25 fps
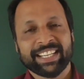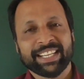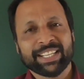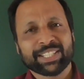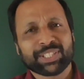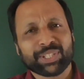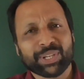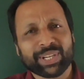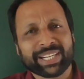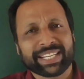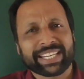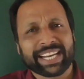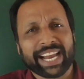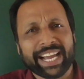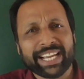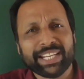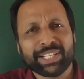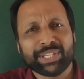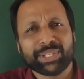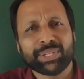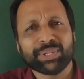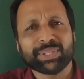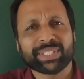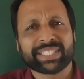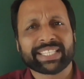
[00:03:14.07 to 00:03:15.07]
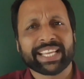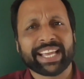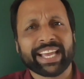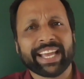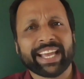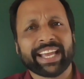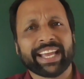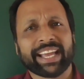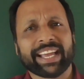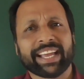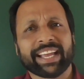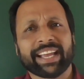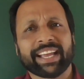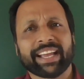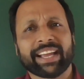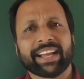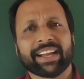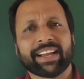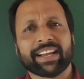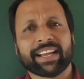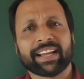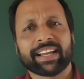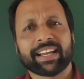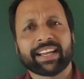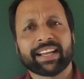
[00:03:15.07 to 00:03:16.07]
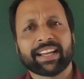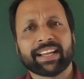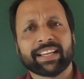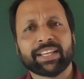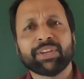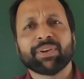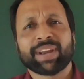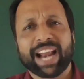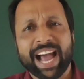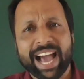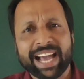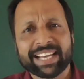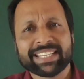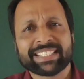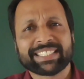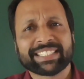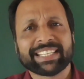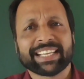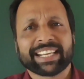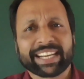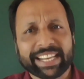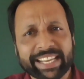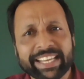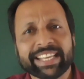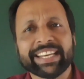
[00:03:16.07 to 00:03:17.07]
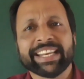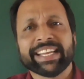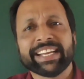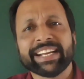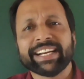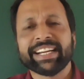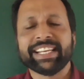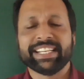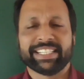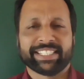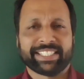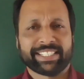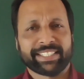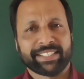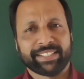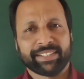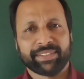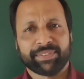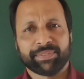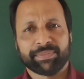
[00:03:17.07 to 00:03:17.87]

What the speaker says: So try to say your answer in English.